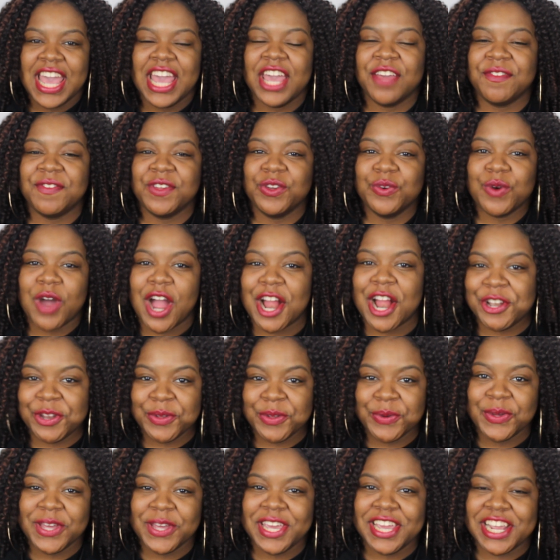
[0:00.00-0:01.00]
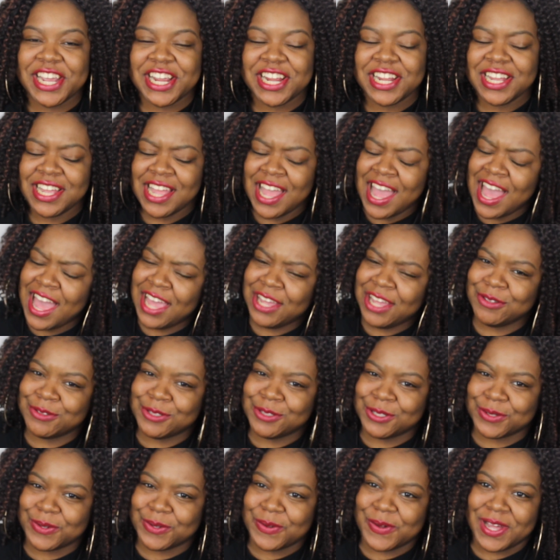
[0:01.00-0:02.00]
If you are new here, how
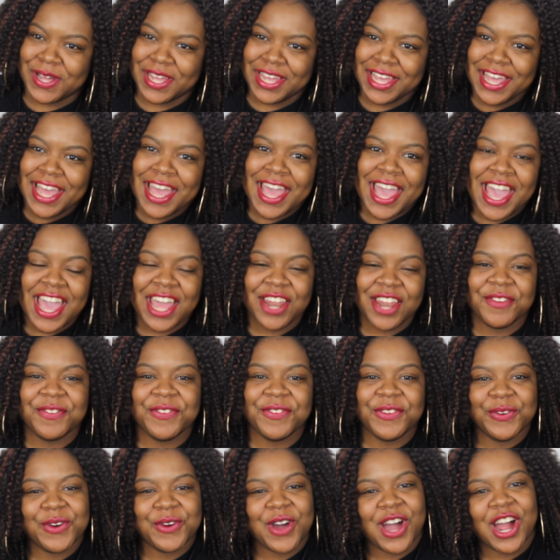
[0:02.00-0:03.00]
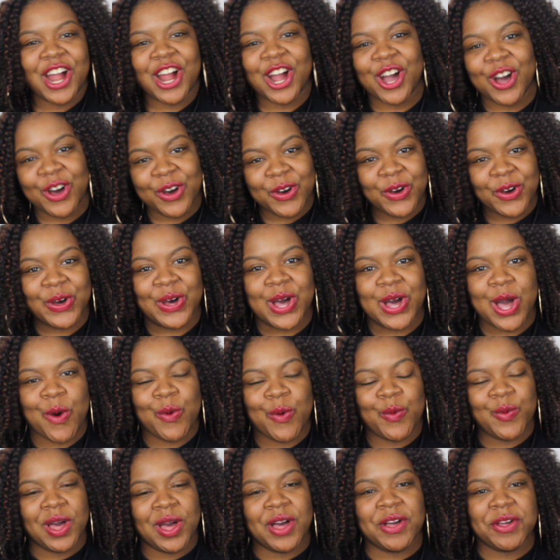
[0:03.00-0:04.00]
you doing? And if you are
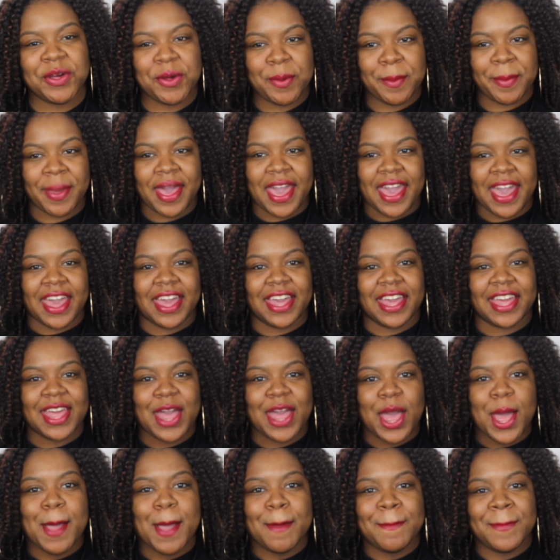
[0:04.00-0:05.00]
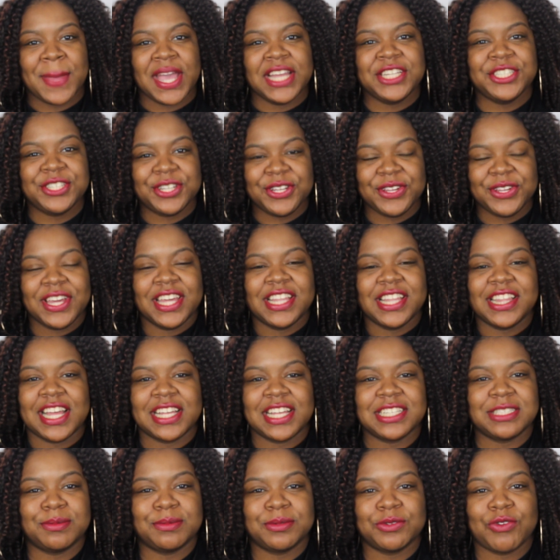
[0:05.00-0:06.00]
old, welcome back. Make sure you hit
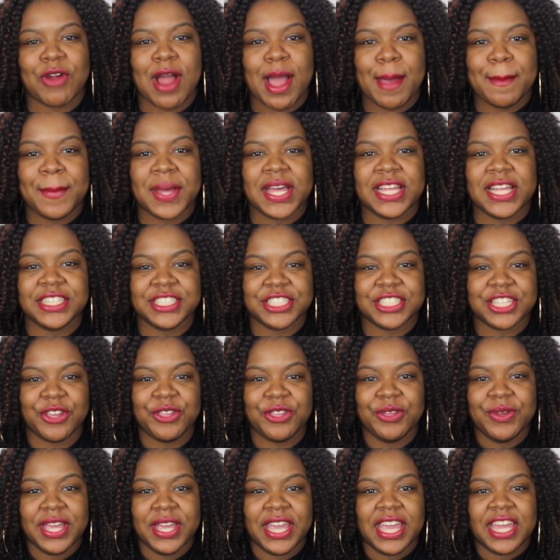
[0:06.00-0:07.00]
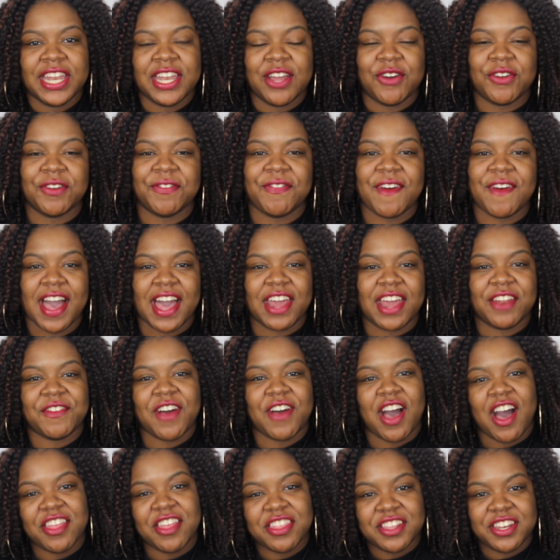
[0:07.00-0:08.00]
that subscribe button so you can get notified of
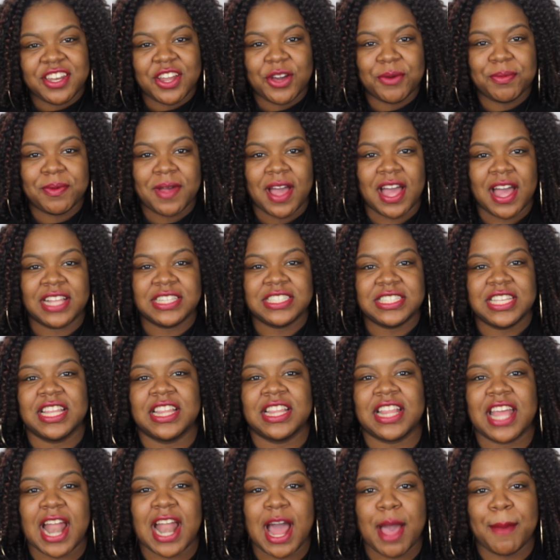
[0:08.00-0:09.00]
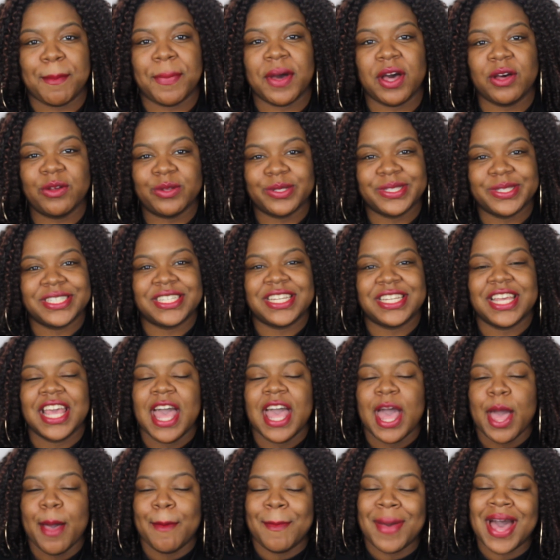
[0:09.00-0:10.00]
all the dope content that I post
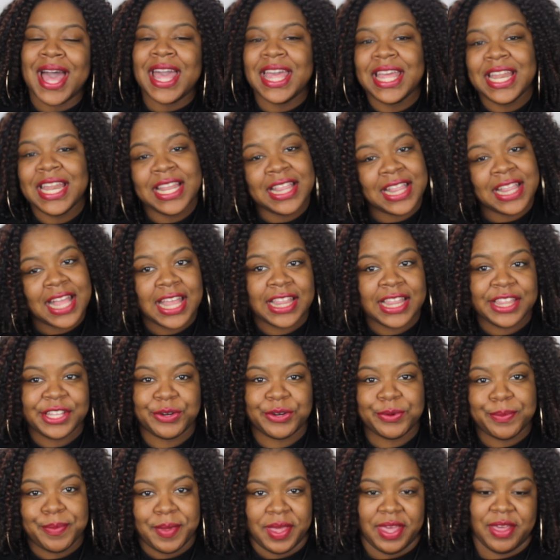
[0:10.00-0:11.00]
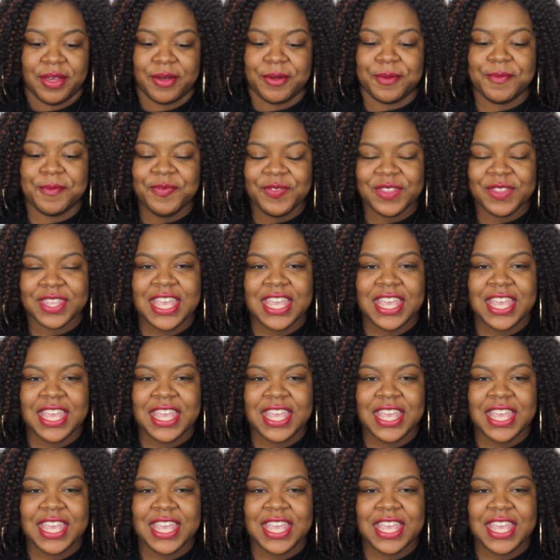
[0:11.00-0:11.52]
by hitting that little bell.